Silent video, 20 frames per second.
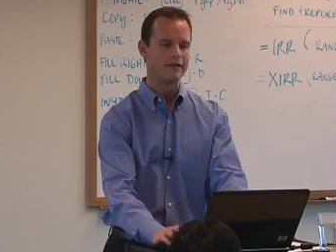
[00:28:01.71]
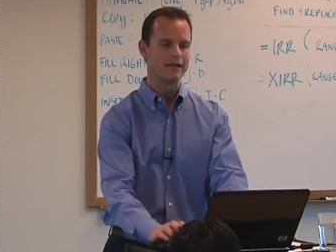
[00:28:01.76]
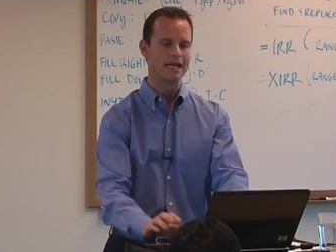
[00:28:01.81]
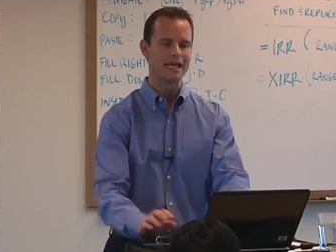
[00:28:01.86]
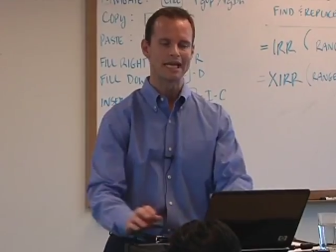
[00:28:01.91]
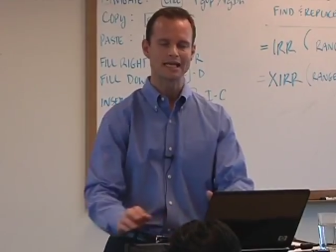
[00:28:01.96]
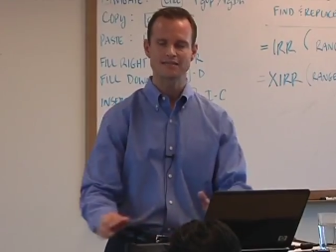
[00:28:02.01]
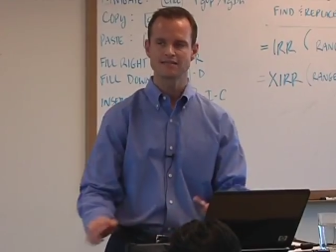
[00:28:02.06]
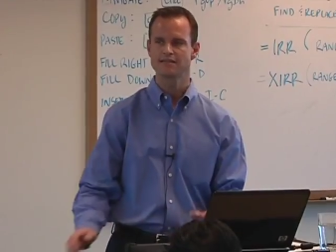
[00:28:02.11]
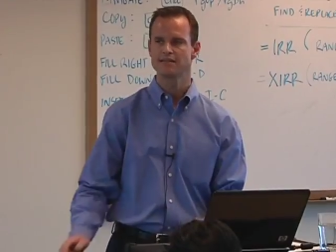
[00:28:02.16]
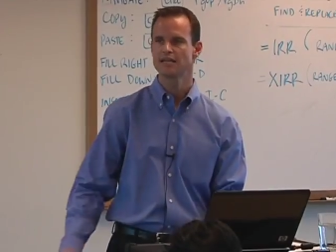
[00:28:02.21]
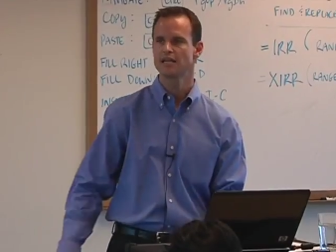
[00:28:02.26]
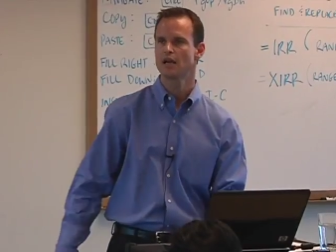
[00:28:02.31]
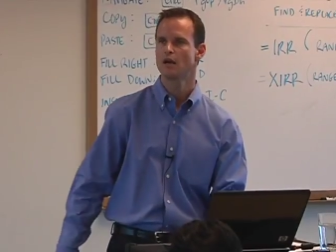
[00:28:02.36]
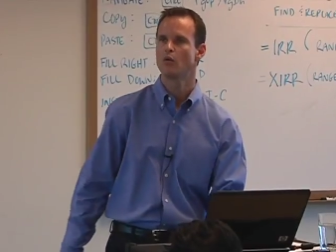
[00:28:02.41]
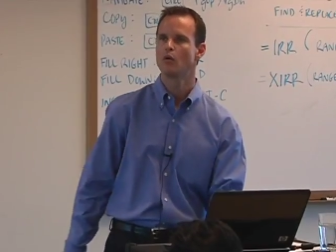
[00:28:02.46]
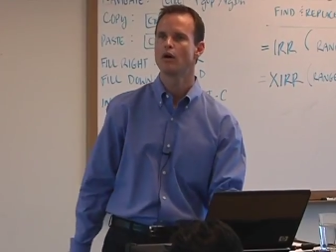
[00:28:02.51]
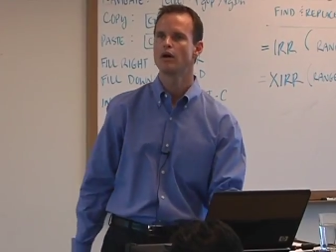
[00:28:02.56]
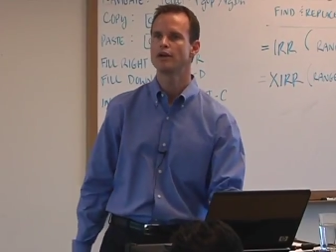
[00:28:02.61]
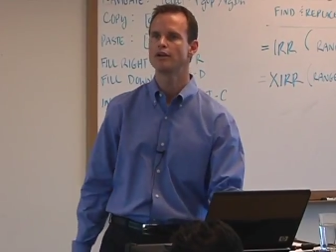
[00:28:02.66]
the next thing I
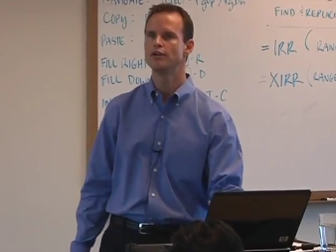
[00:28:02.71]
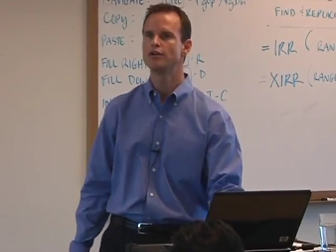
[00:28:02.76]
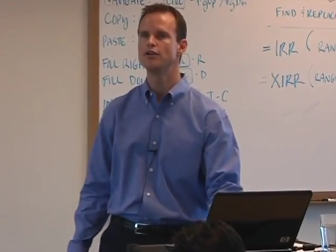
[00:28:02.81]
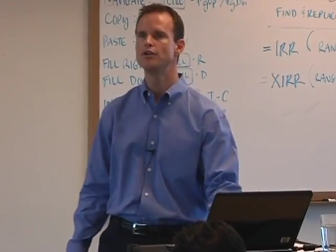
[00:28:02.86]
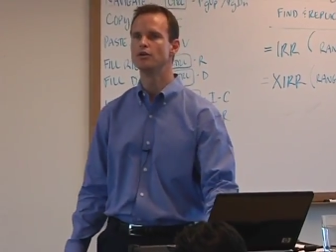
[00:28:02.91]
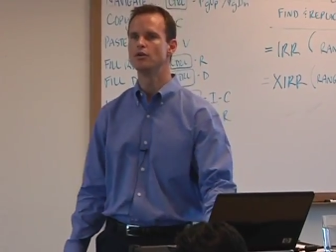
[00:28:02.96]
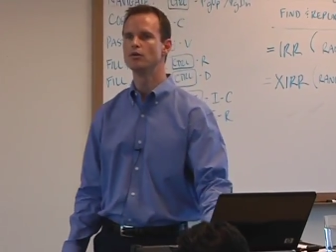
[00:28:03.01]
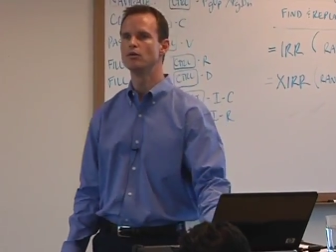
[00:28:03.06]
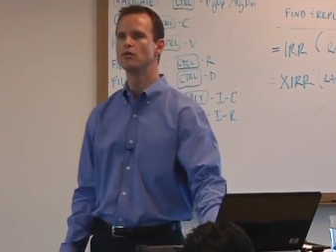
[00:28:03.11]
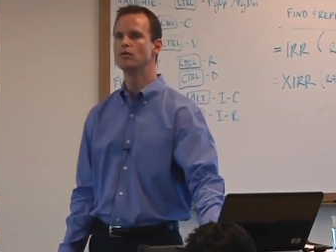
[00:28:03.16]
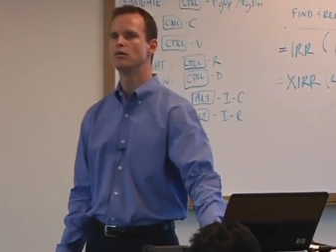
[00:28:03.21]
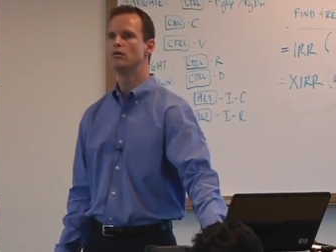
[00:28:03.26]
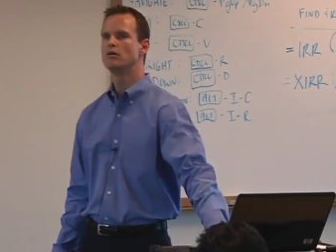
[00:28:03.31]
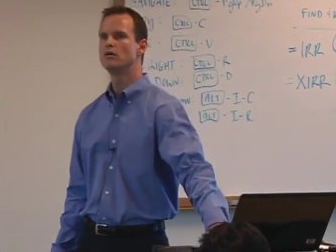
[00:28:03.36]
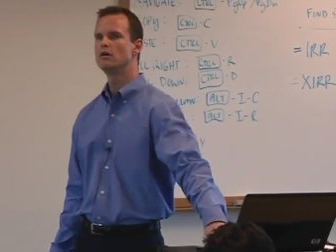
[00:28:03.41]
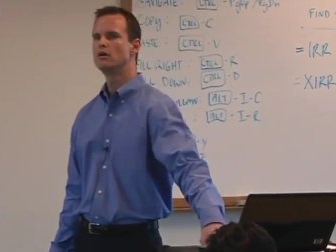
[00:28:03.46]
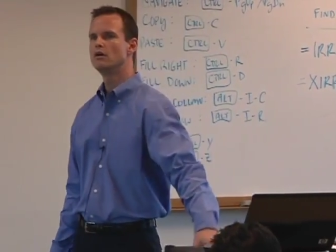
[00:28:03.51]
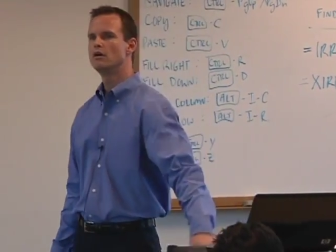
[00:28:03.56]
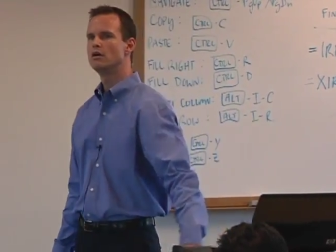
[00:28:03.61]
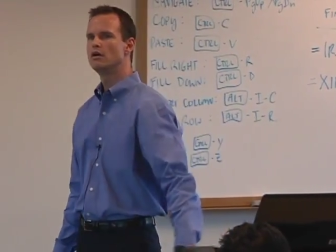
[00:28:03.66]
want to do,
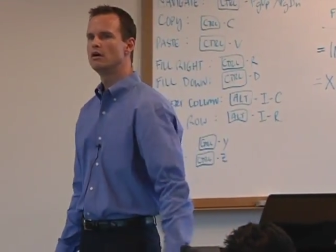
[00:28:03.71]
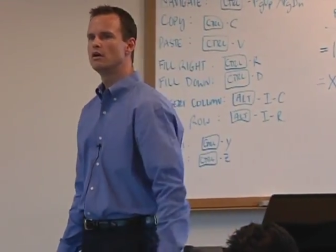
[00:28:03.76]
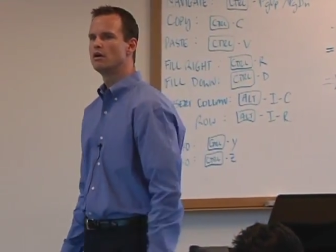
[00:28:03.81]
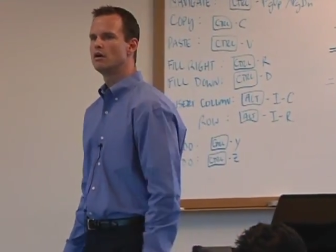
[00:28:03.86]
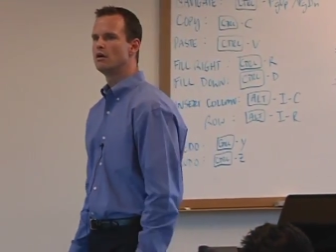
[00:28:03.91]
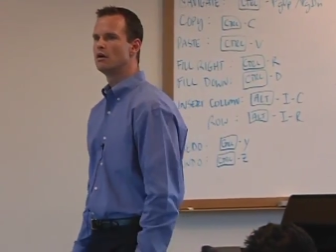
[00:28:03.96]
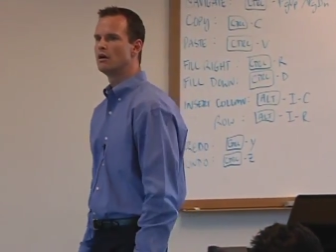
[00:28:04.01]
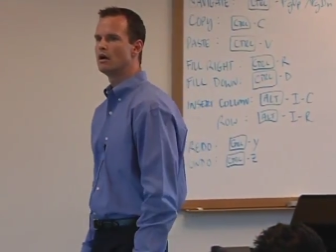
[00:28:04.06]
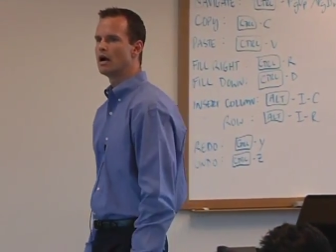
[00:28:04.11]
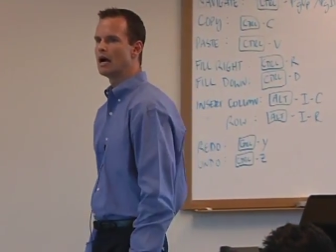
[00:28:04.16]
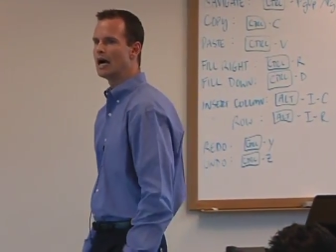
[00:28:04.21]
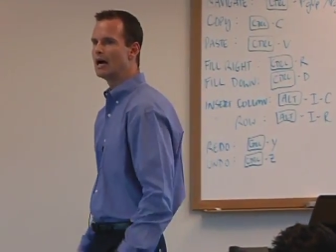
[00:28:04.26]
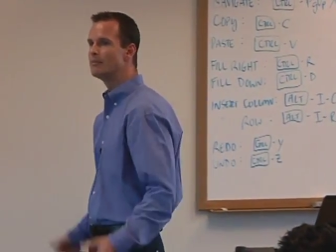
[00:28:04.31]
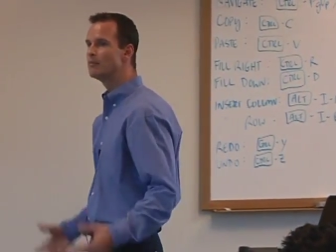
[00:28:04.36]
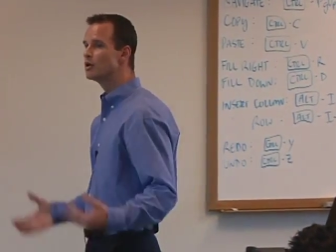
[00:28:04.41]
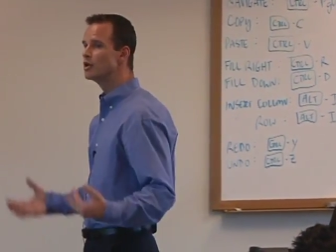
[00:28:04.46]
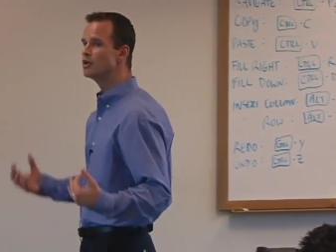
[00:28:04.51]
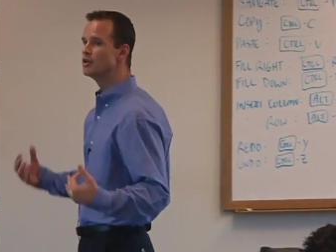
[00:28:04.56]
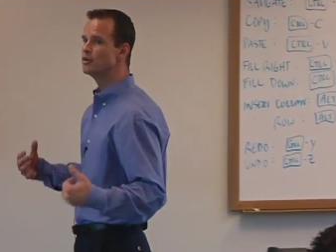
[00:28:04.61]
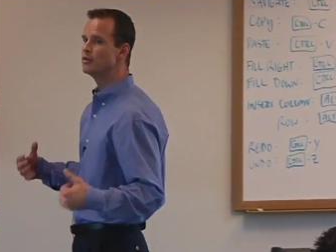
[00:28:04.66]
I'm
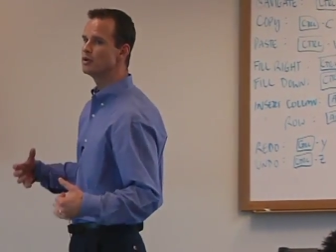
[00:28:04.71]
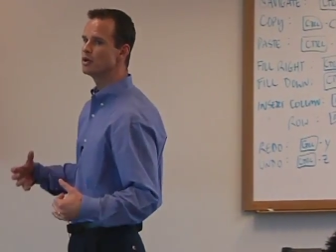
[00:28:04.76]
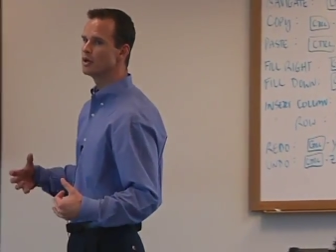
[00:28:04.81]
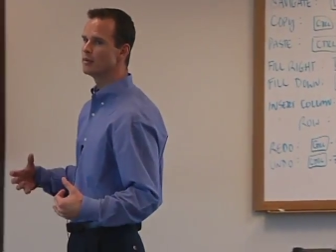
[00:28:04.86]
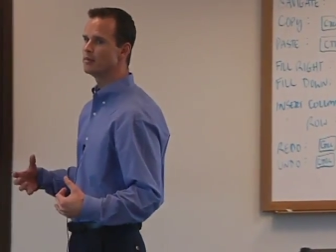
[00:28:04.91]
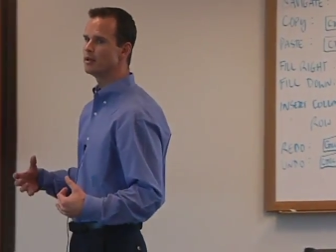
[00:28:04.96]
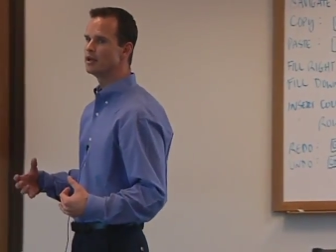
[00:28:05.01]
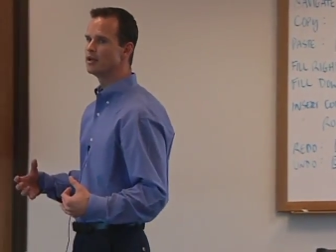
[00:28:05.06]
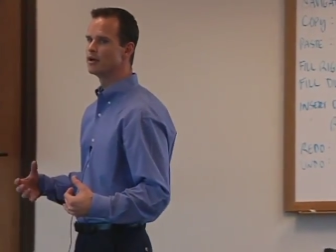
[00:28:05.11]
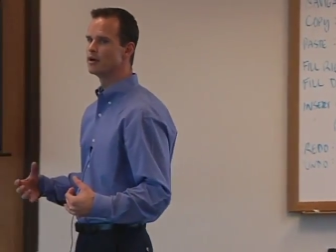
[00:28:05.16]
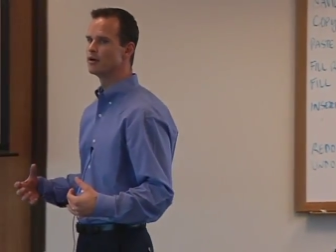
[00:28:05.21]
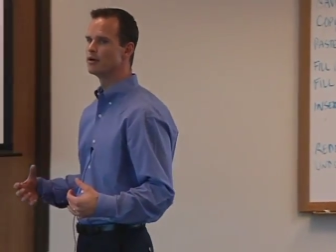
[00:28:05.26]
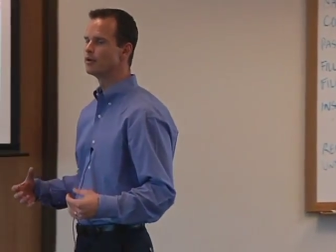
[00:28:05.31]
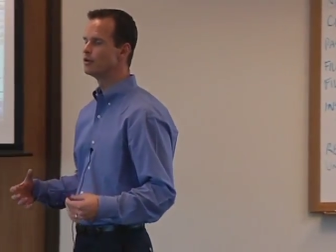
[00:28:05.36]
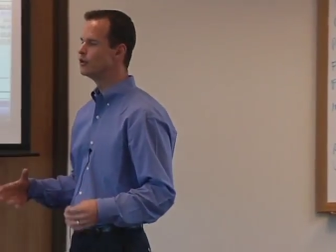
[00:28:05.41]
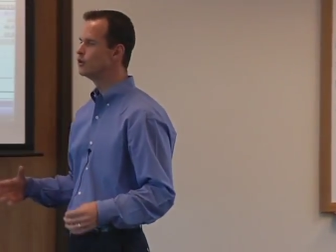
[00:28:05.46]
going to do it up here.